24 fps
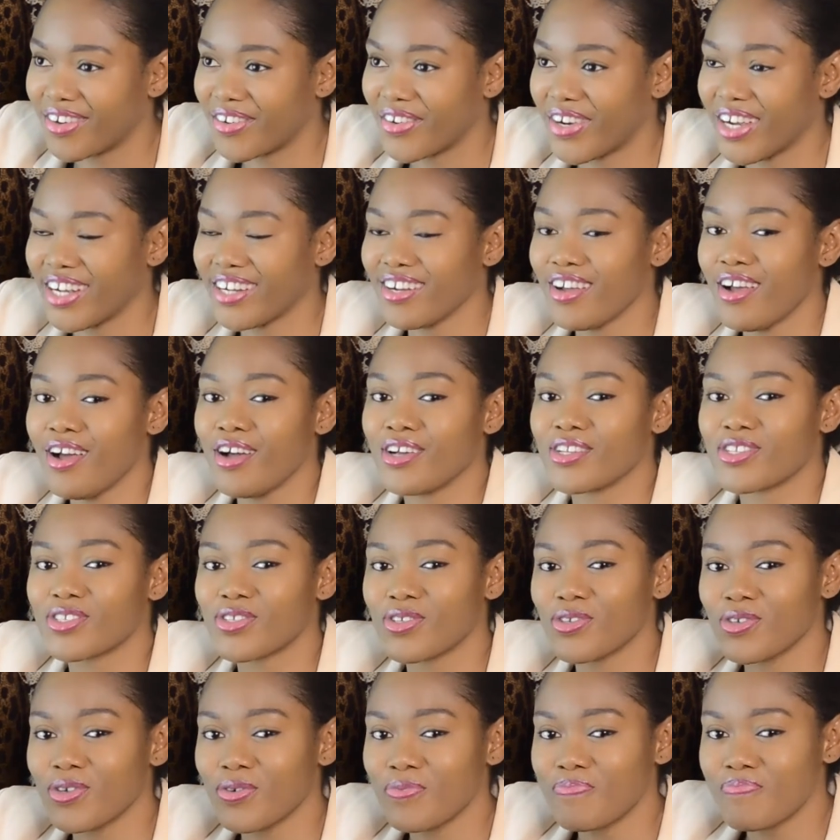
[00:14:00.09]
All right.
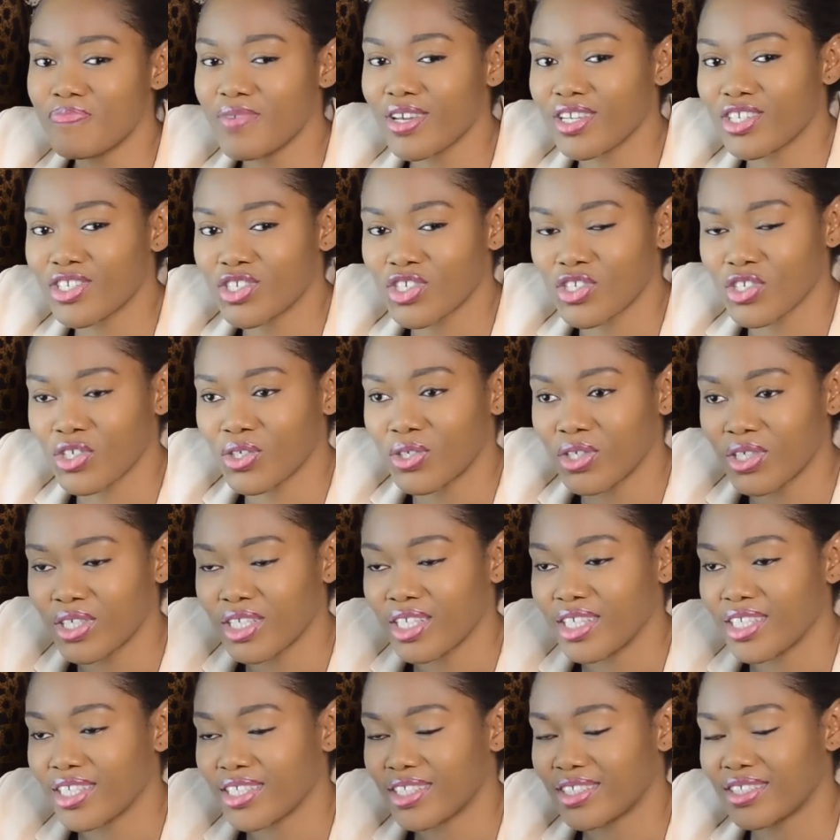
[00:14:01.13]
So make sure
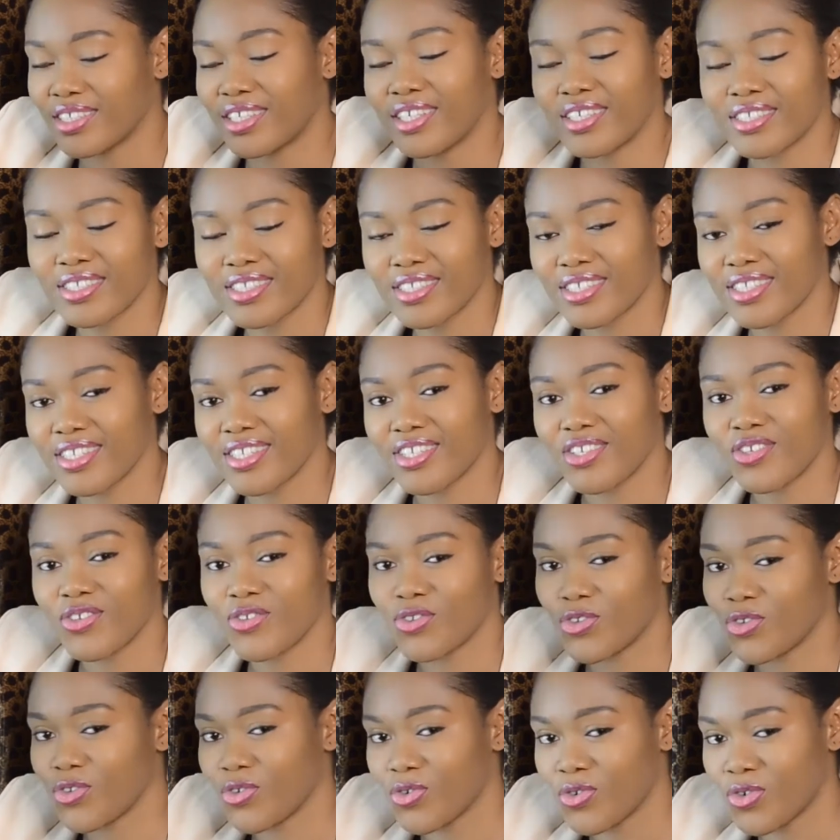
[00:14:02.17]
that
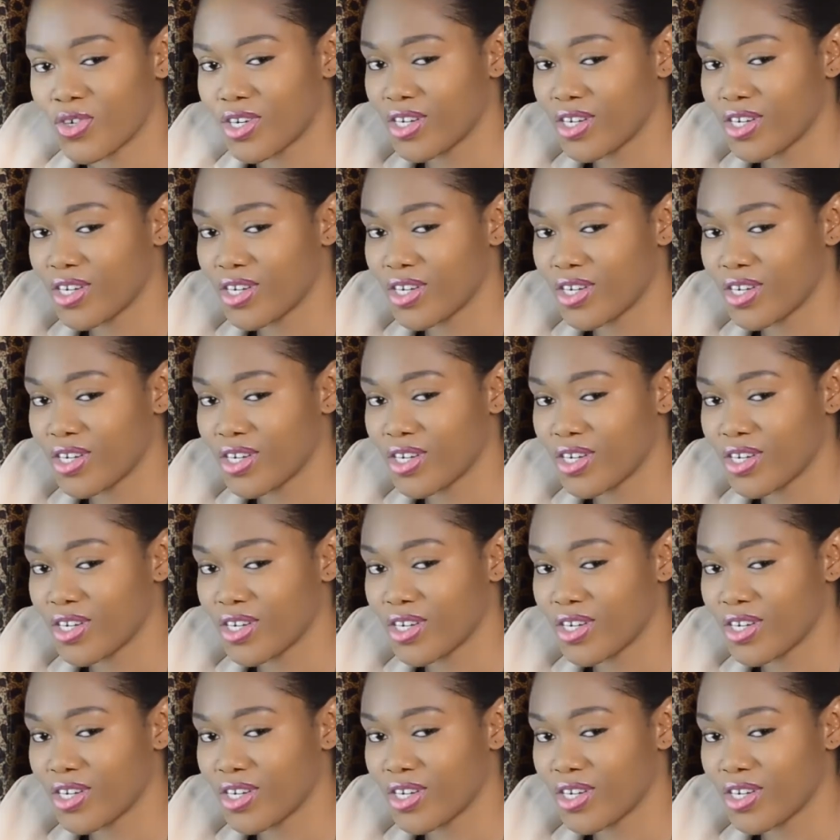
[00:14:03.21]
you